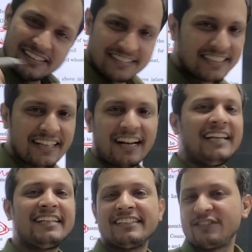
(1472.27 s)
consider
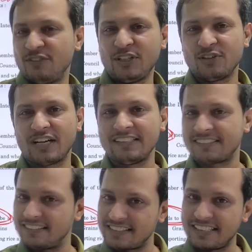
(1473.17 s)
liking this video, guys.
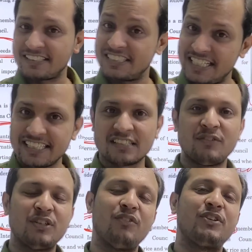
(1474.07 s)
Consider sharing this
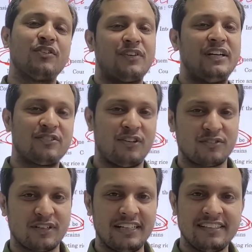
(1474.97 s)
video with your friends
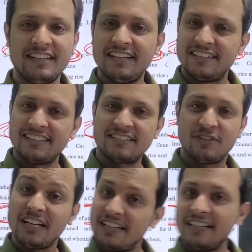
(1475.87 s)
also, guys. This
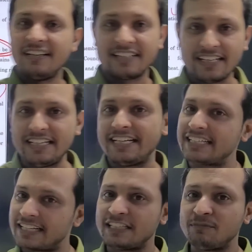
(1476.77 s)
will really
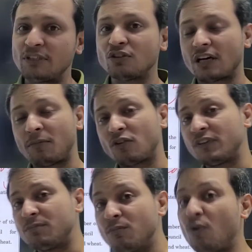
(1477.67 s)
encourage me to come out
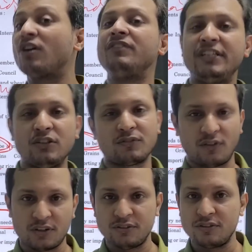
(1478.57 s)
with more videos
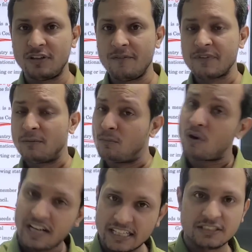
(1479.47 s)
for you,
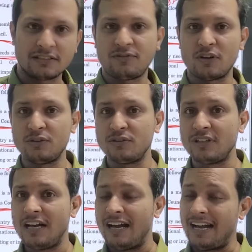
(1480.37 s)
more lectures for you.
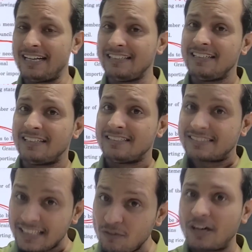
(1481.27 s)
And
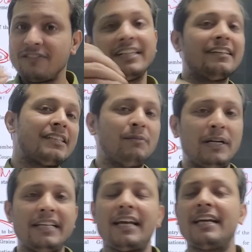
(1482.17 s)
still 1 week is
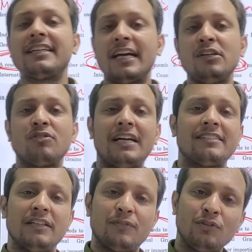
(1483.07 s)
remaining. I can tell you guys,
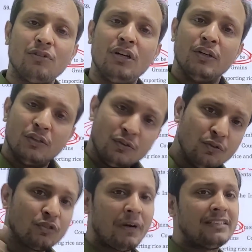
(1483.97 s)
if you
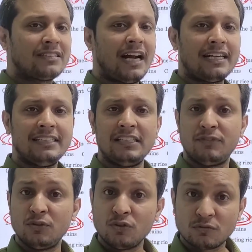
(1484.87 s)
use my strategy, if
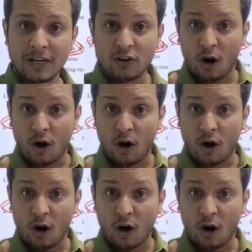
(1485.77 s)
you use my